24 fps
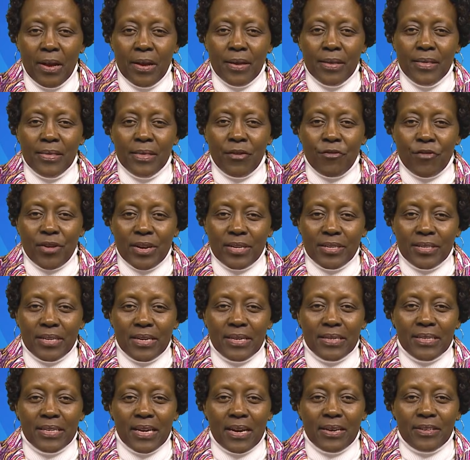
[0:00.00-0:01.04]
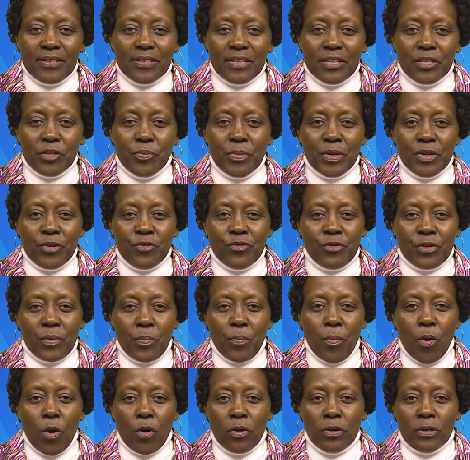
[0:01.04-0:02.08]
The recent assessment
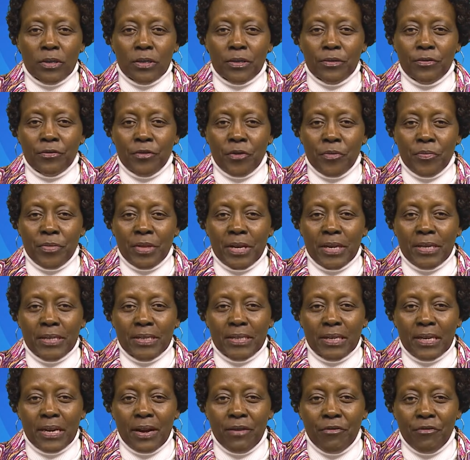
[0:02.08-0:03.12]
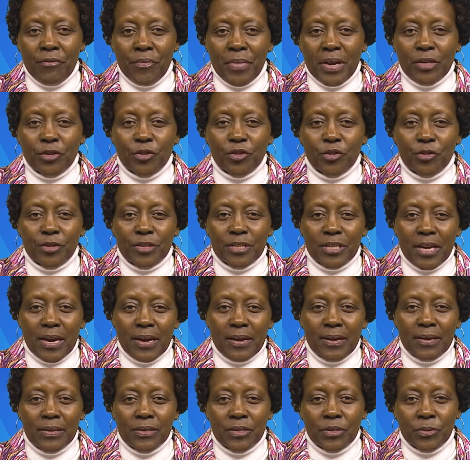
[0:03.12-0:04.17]
report from the Intergovernmental
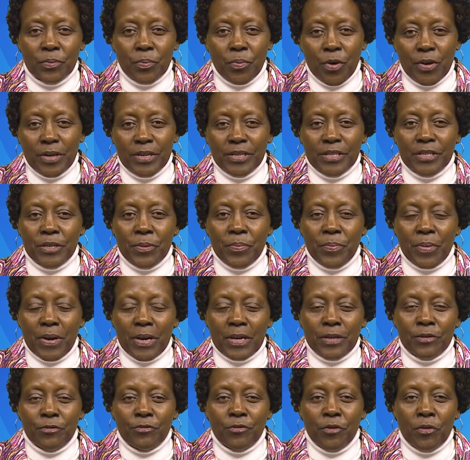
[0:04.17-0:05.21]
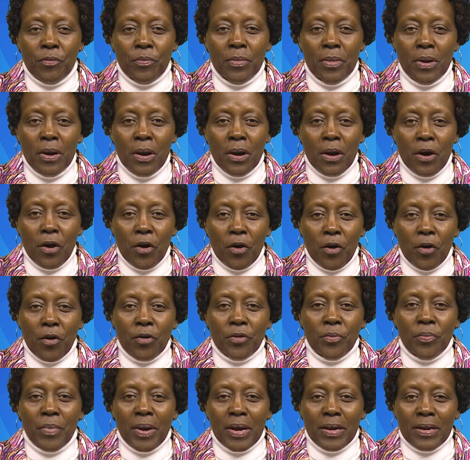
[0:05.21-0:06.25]
Science Policy Platform
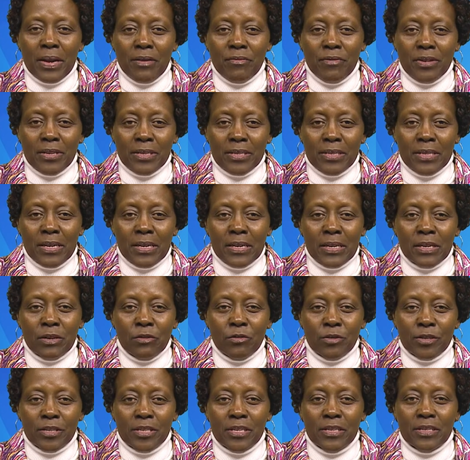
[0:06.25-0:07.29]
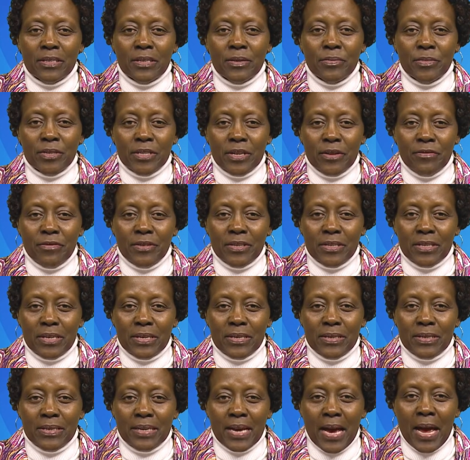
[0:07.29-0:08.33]
on Biodiversity and Ecosystem
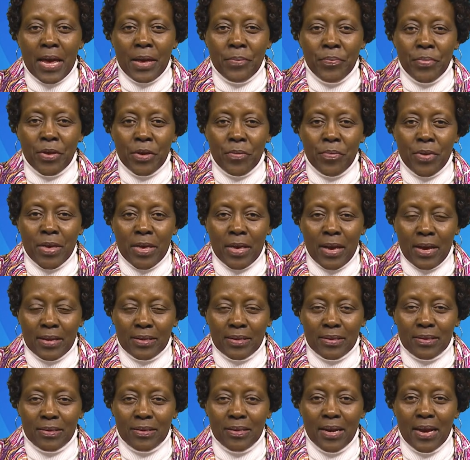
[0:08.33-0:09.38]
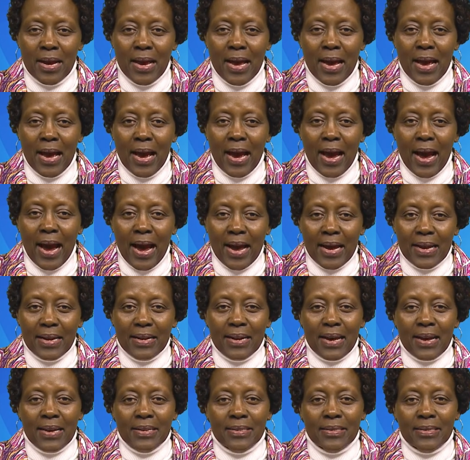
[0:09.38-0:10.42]
Services, IPBS,
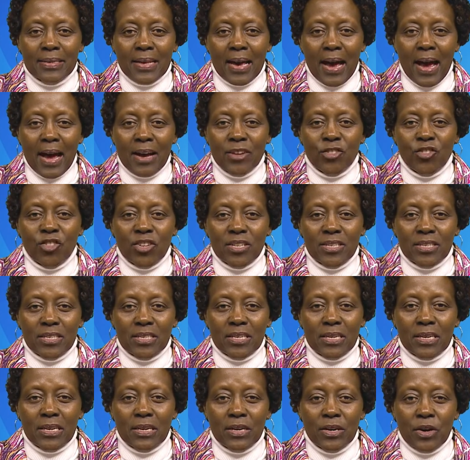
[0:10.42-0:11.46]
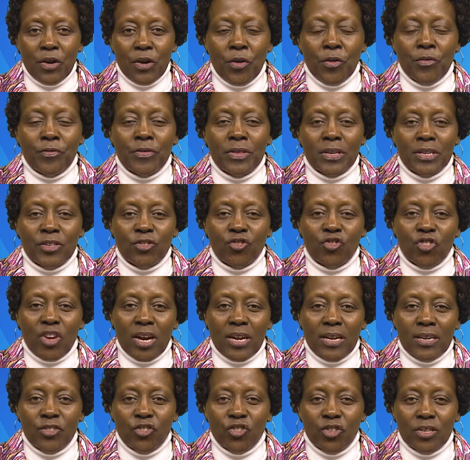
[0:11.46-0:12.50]
highlights the urgency of these
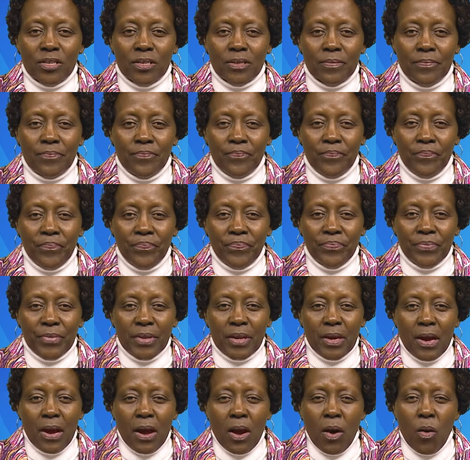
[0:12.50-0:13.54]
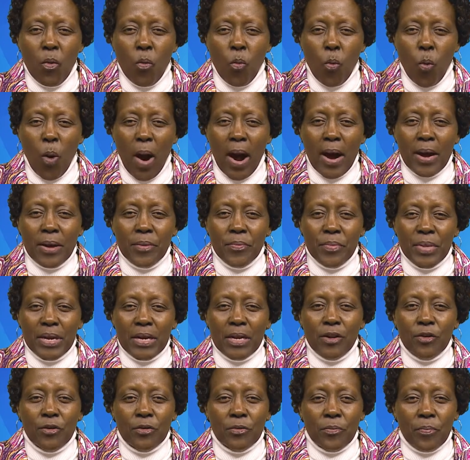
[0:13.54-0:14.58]
challenges. 1
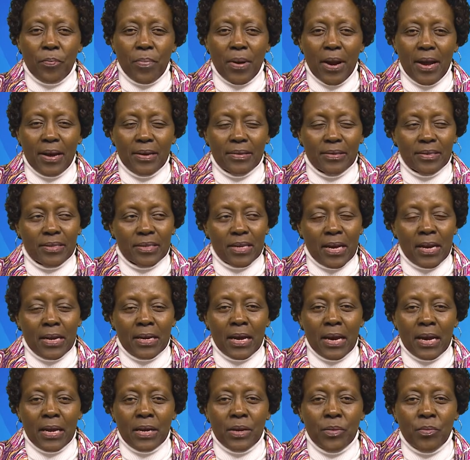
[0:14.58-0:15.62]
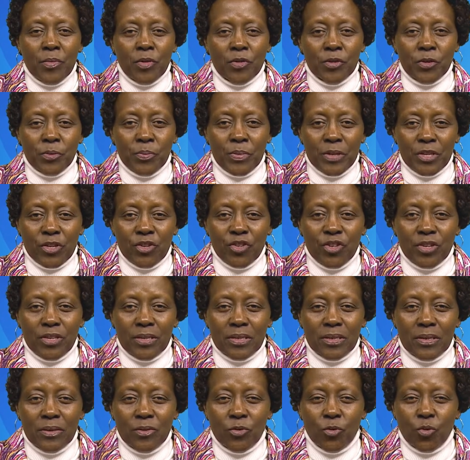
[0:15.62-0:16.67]
million plants and animal
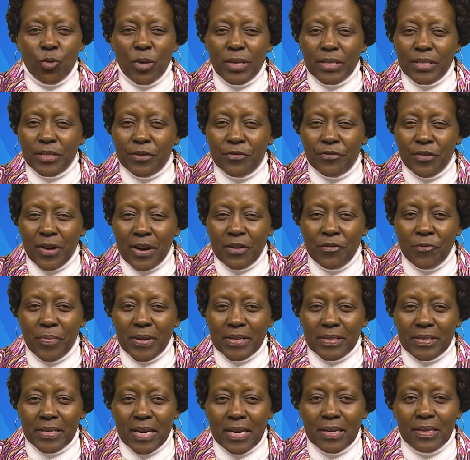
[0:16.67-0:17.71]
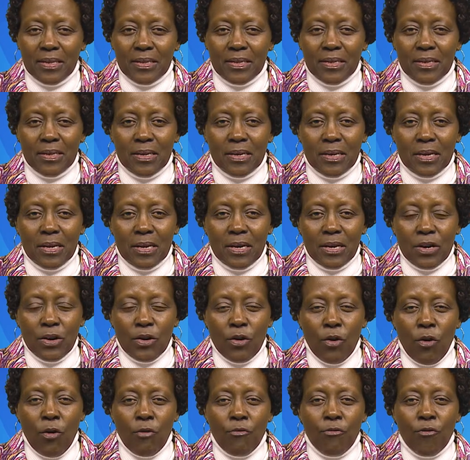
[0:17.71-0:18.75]
species, 25%
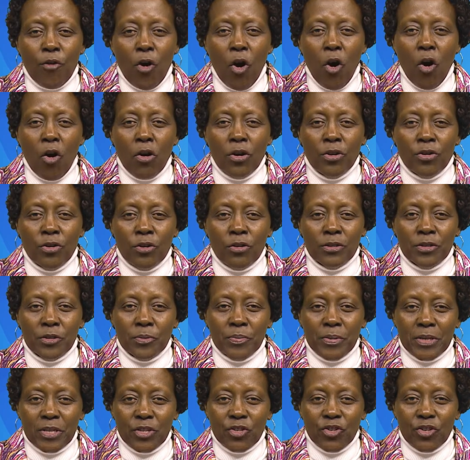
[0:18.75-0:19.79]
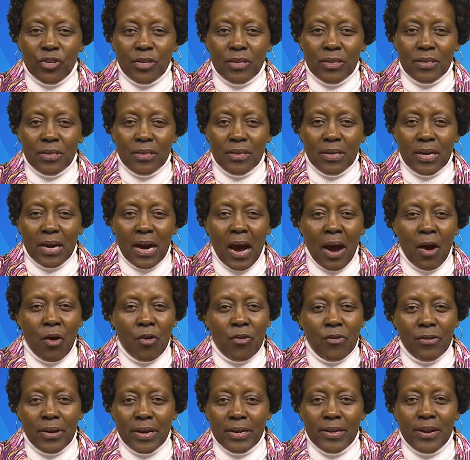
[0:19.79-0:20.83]
of all known species, are
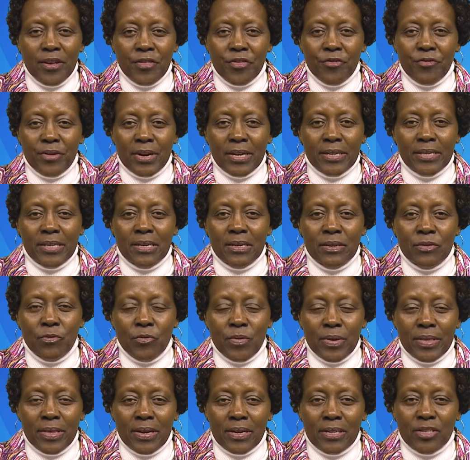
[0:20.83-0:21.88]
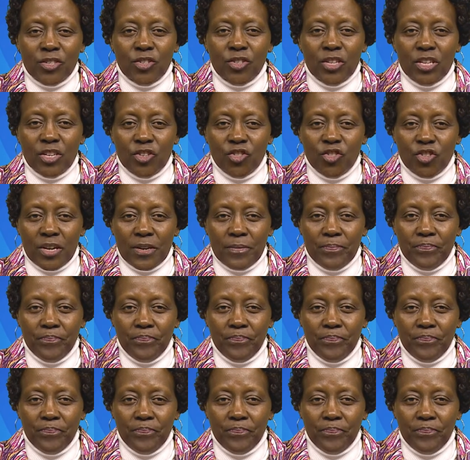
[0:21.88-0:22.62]
already threatened with extinction.